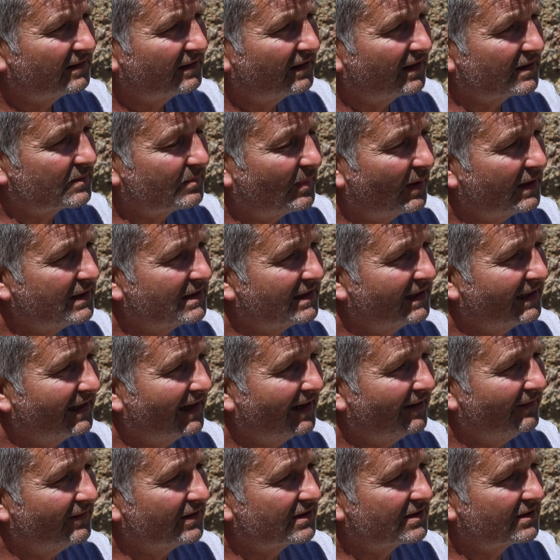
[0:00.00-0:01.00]
that's basically
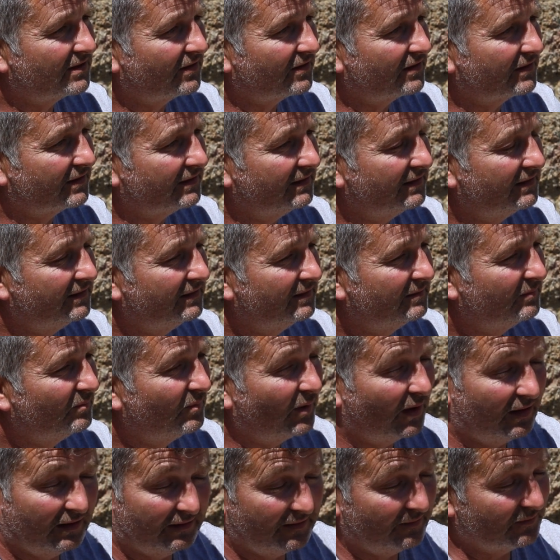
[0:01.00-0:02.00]
how it started.
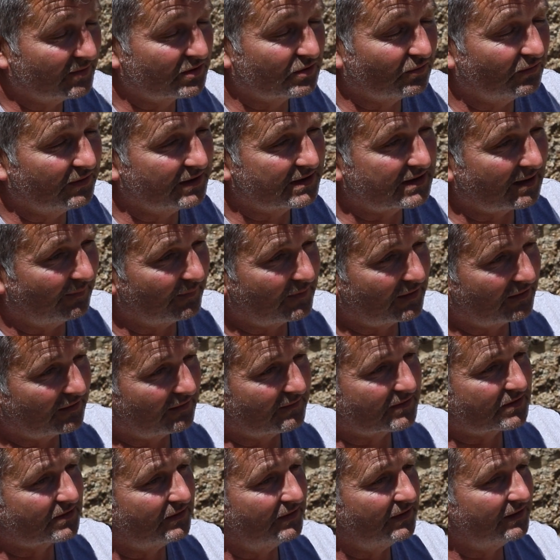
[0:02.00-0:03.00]
But it was always something I
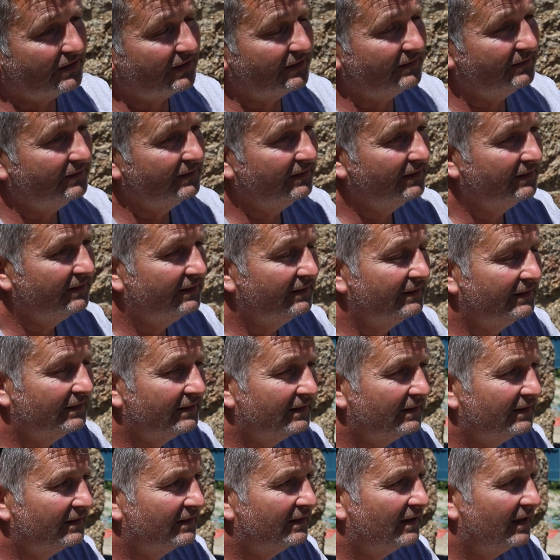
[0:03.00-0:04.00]
was going to do.
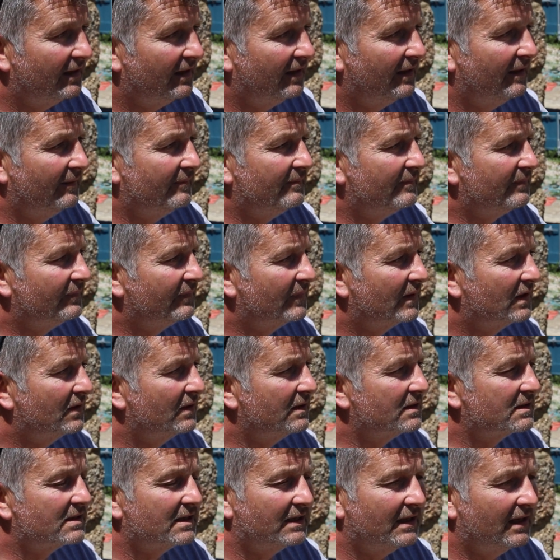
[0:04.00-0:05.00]

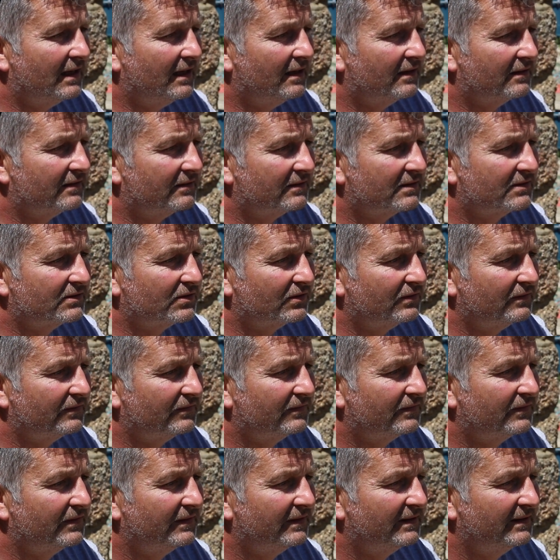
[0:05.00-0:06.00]
Couldn't see any other sort of
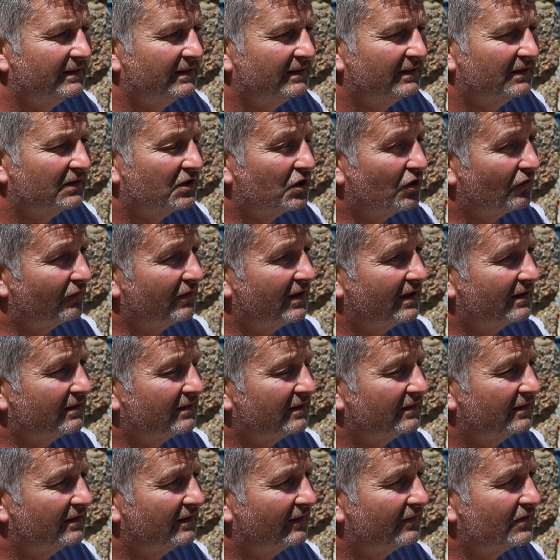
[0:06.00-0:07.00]
career.
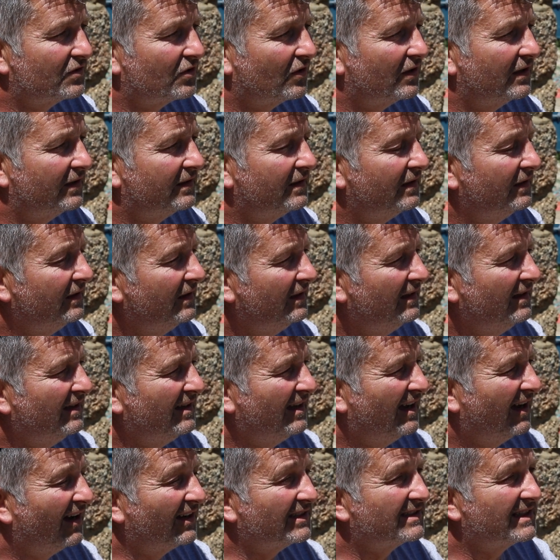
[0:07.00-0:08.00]
I've tried
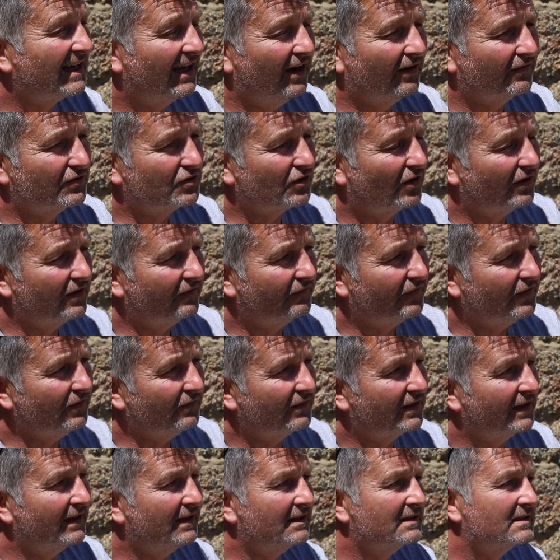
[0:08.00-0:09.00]
a few
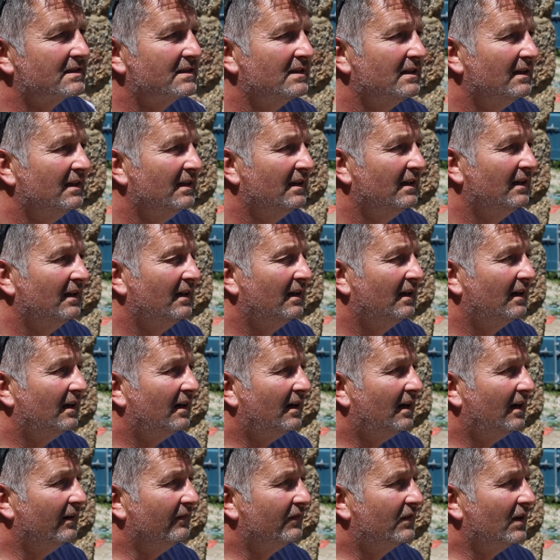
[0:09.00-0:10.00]
things.
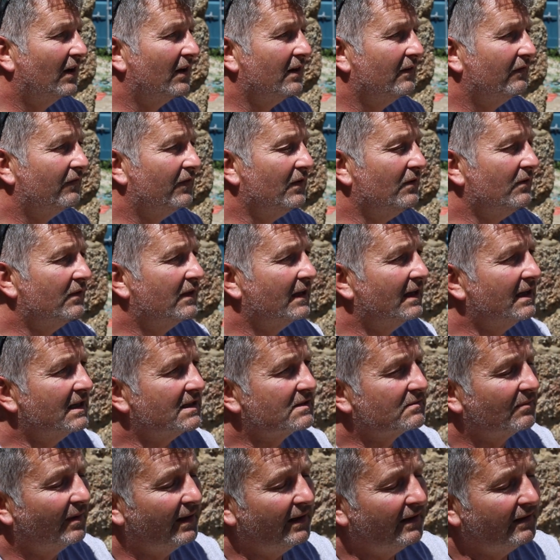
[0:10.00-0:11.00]
I've done a few
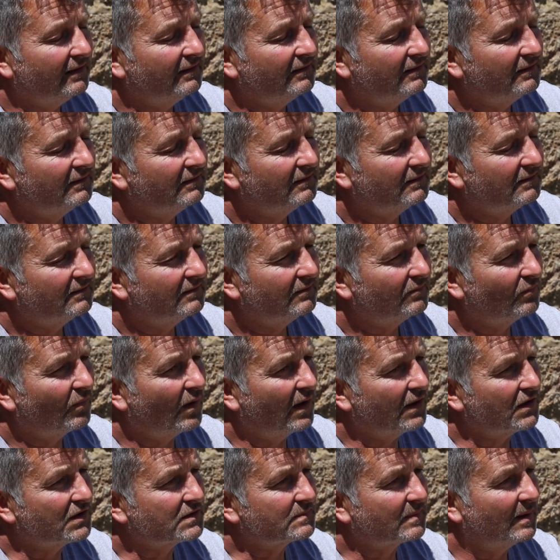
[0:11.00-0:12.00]
things when
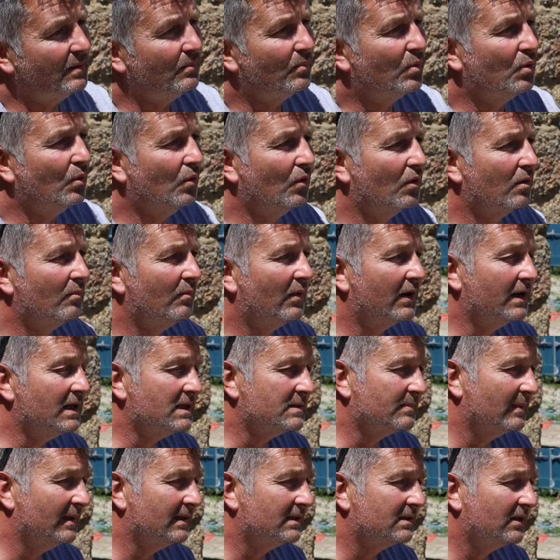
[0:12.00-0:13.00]
weather's been poor,
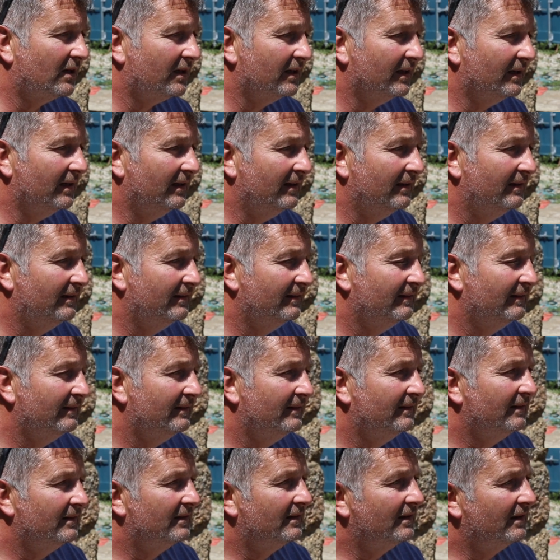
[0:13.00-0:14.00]
money's been tight.
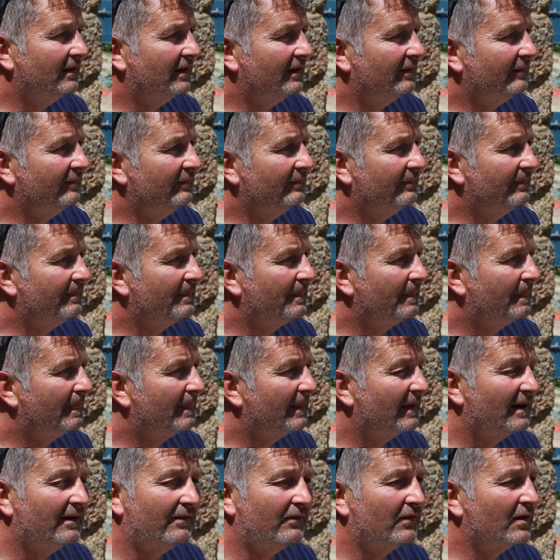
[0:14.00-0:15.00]

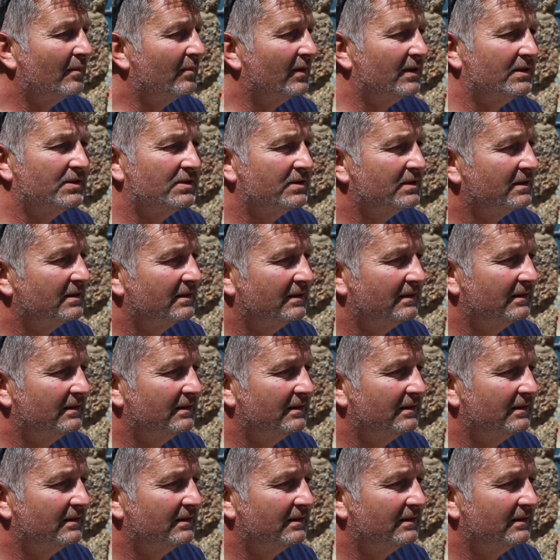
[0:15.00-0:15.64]
They're rubbish